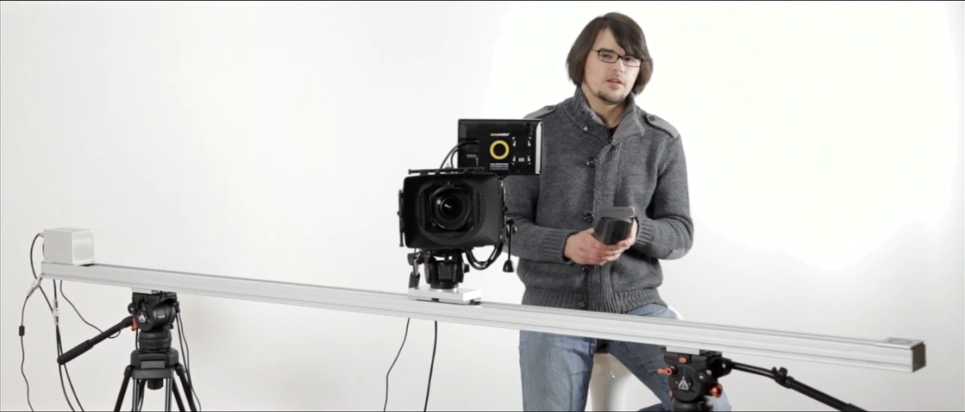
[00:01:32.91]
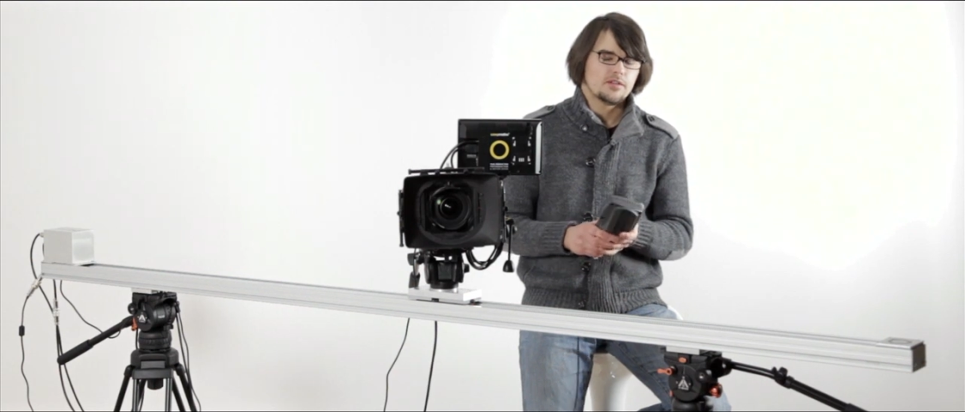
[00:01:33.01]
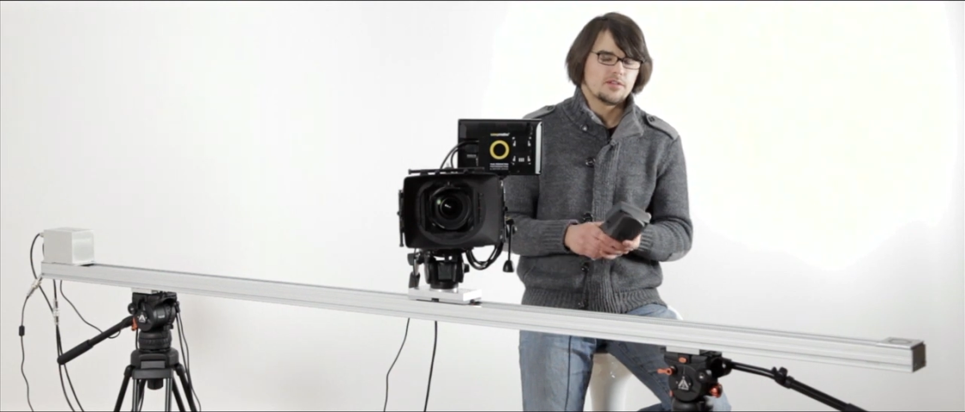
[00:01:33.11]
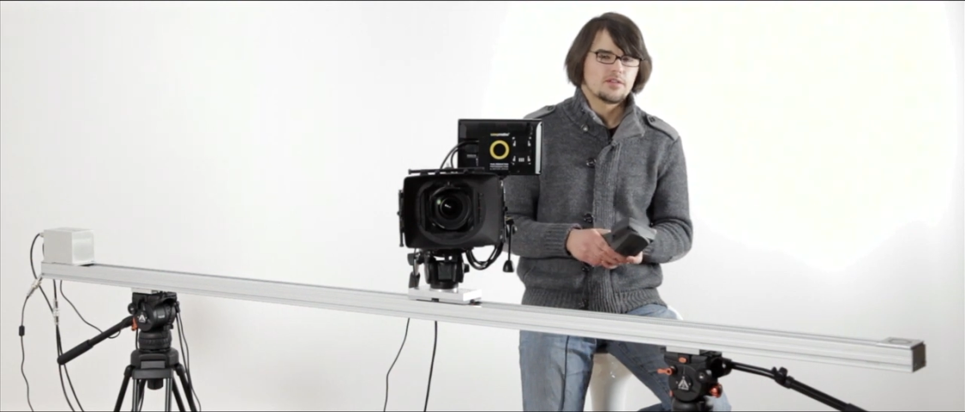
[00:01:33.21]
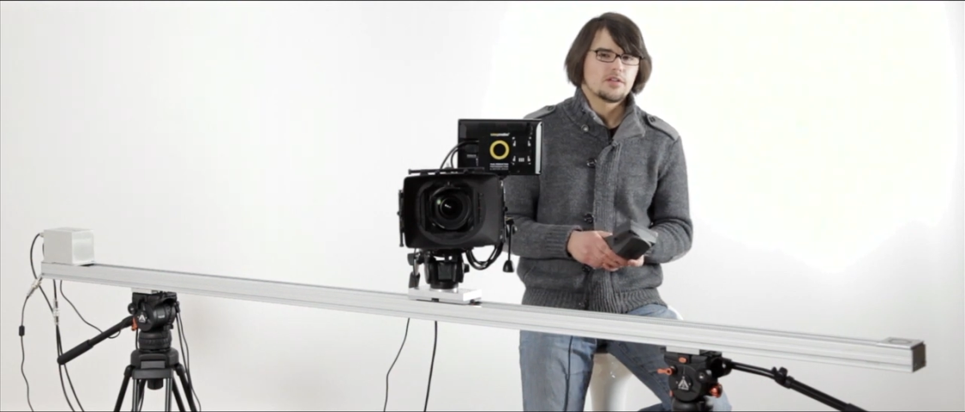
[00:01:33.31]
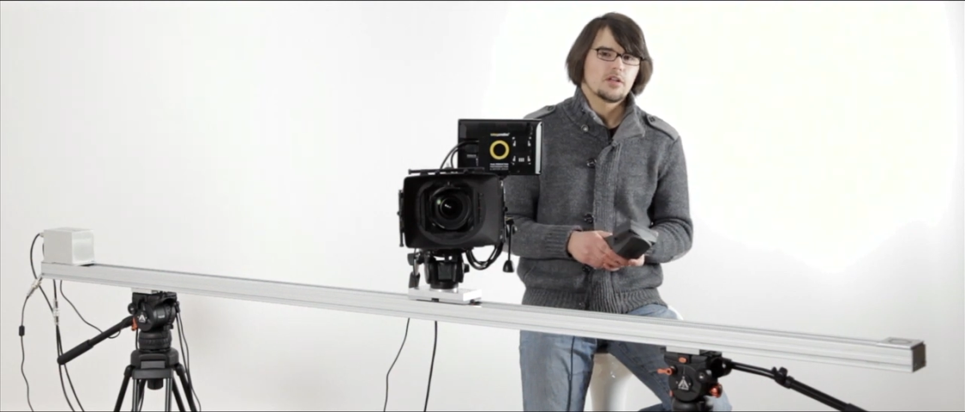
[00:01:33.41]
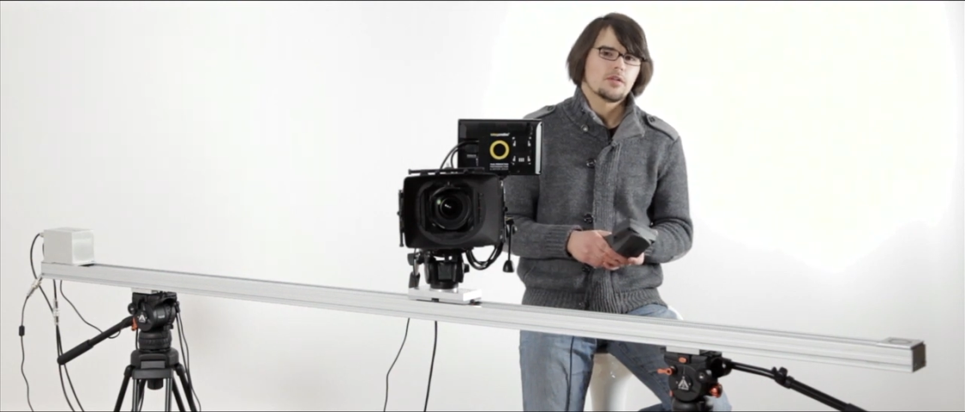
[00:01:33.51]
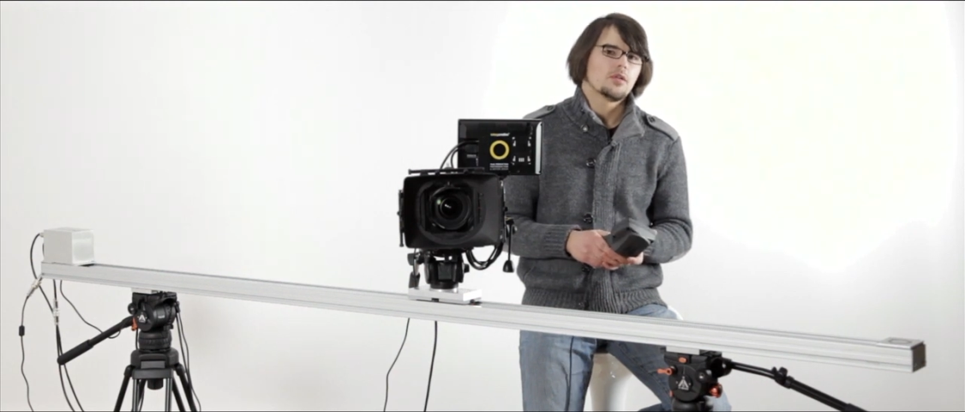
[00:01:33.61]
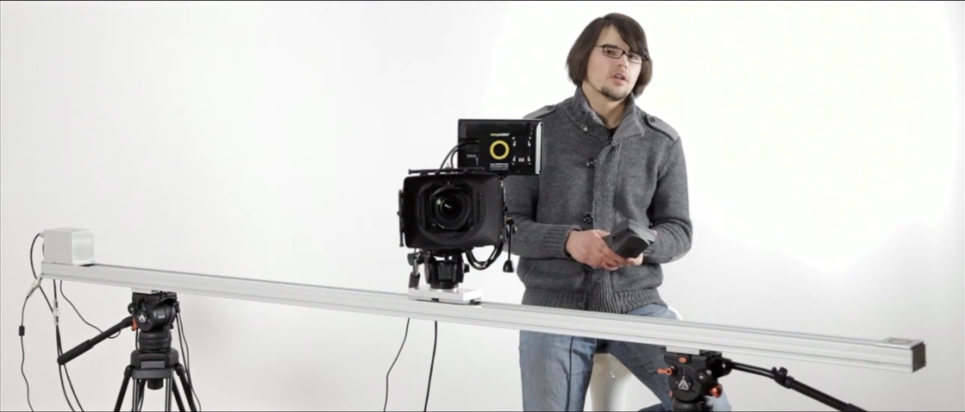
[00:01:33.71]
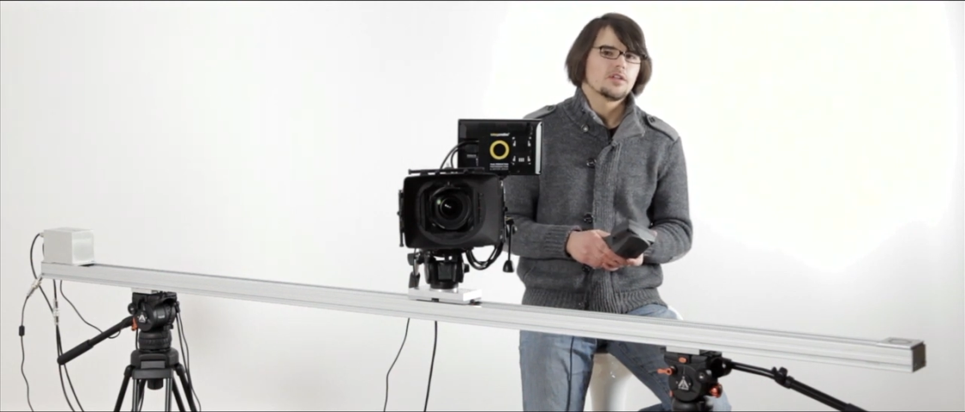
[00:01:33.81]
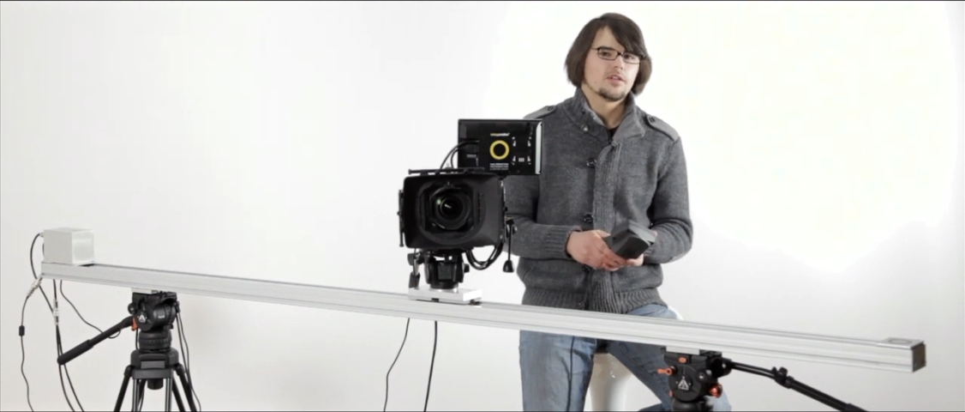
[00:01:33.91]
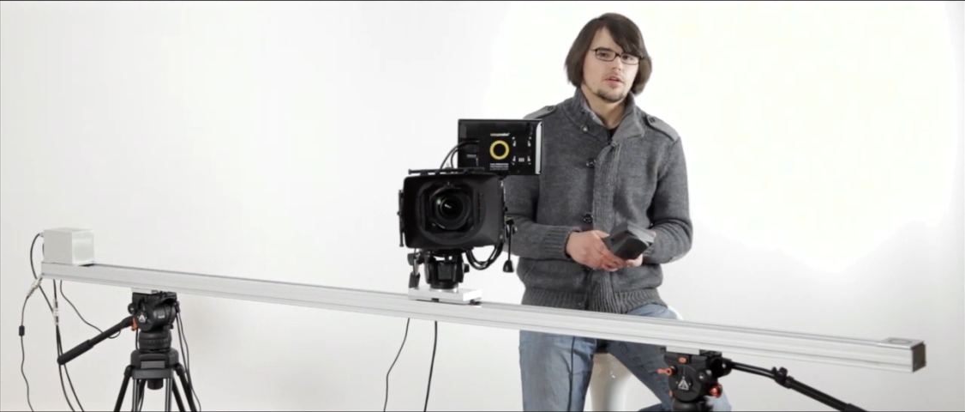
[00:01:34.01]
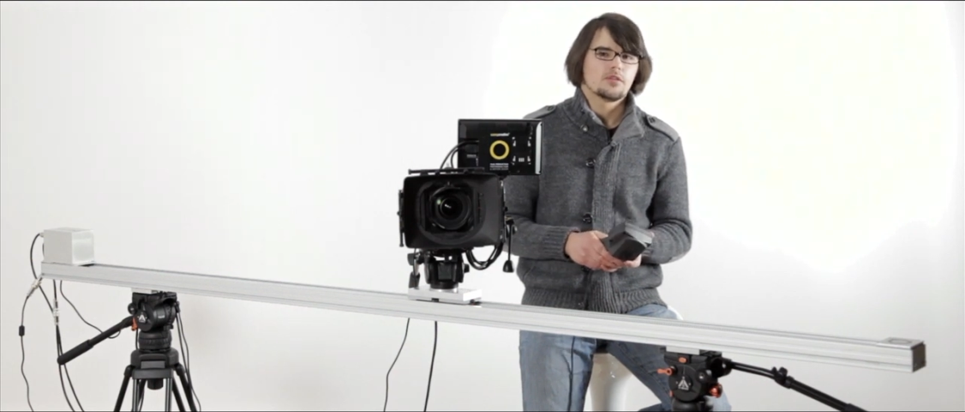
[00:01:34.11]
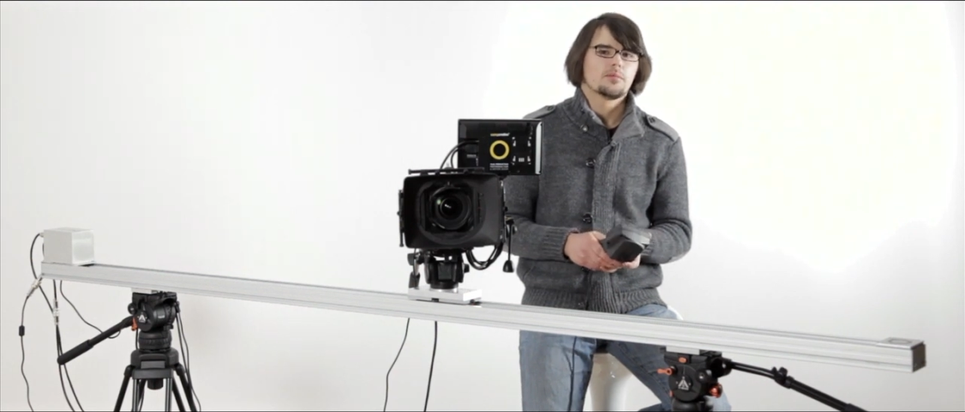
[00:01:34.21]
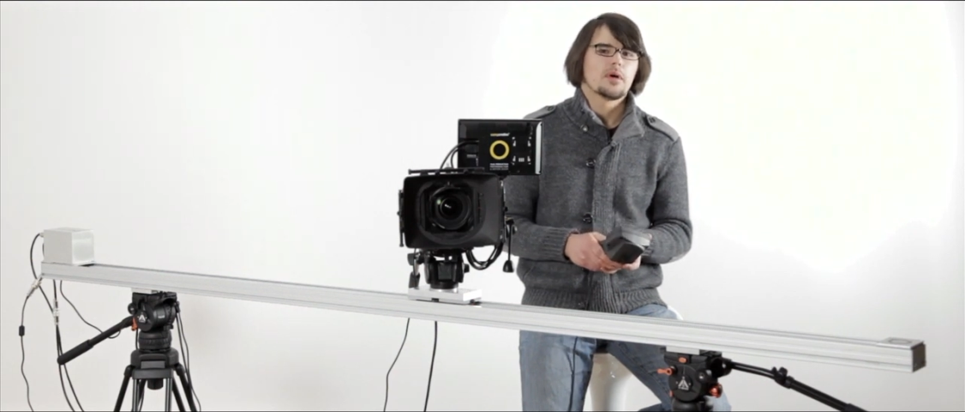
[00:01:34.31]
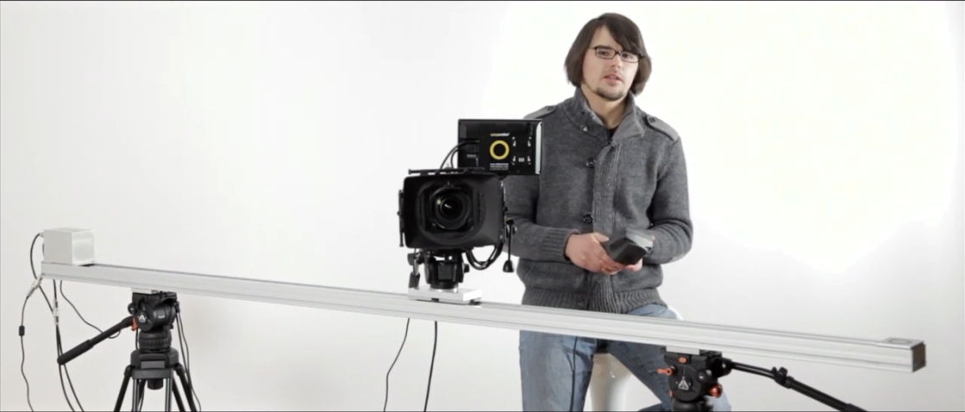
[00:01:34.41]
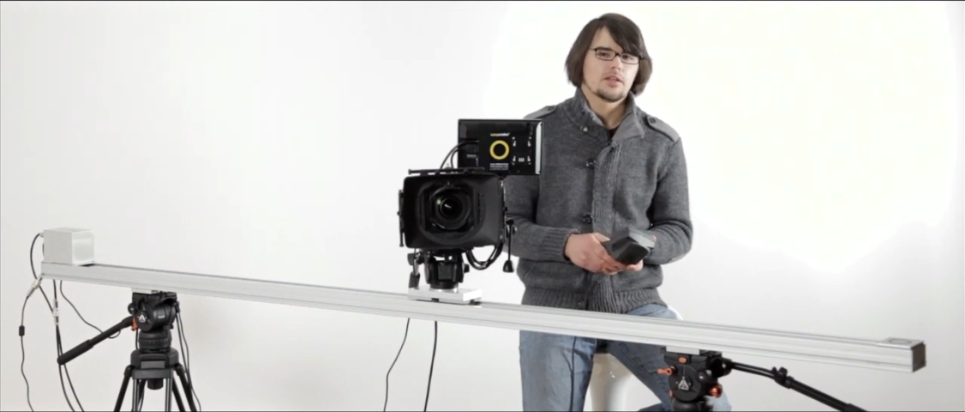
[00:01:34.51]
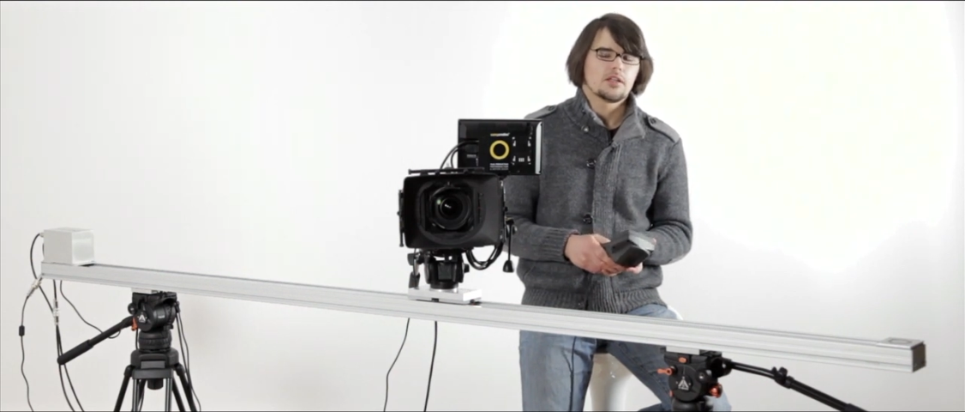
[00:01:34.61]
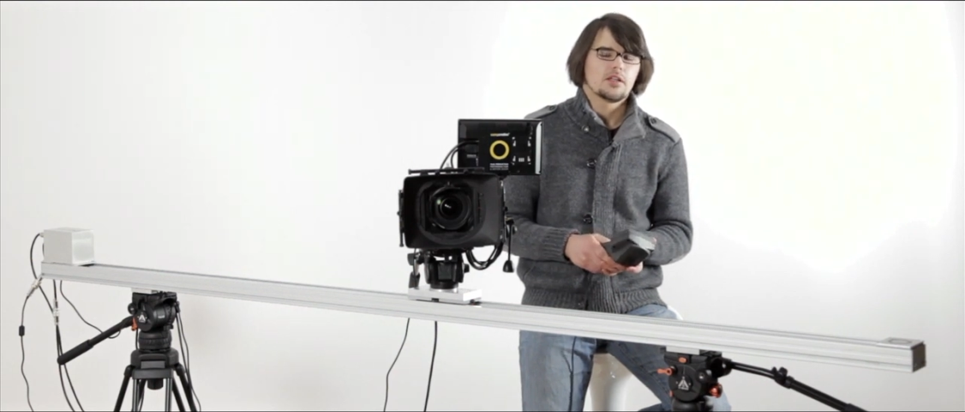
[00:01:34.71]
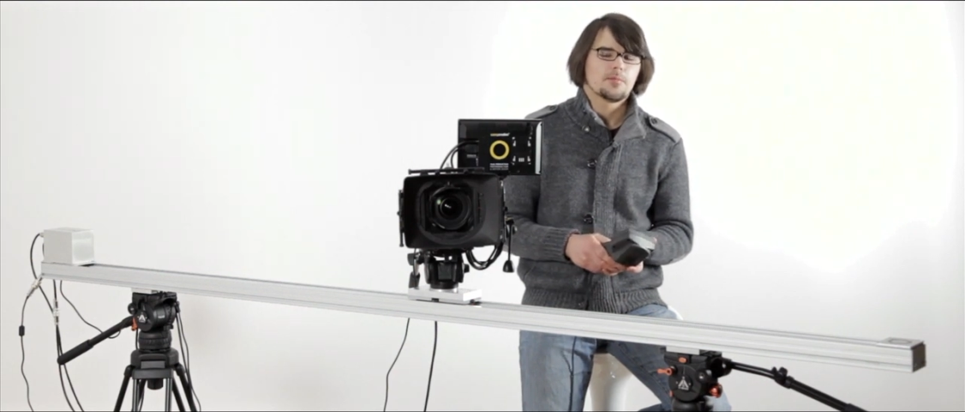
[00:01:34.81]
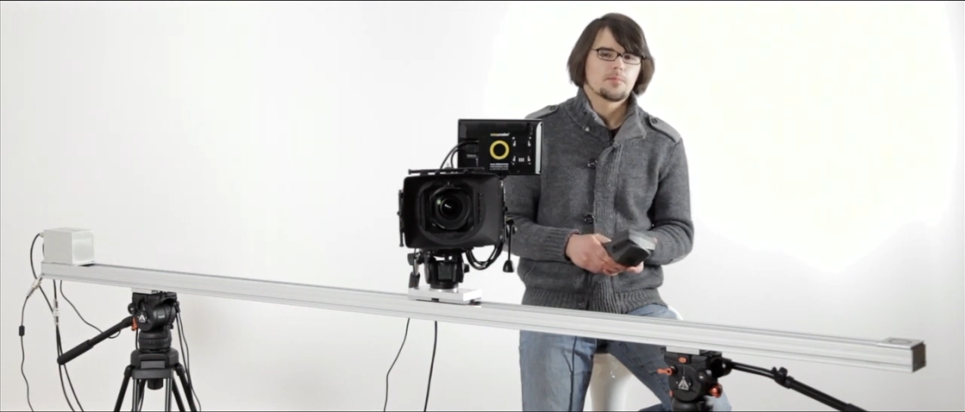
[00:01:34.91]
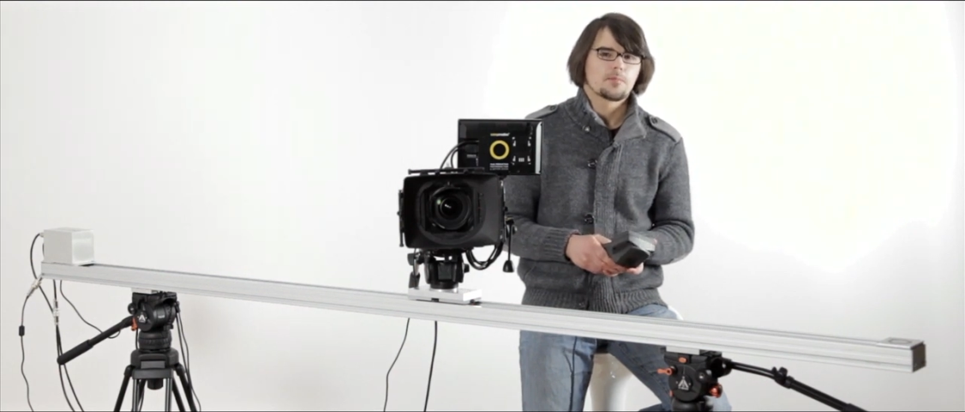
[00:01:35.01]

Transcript: is calculated automatically.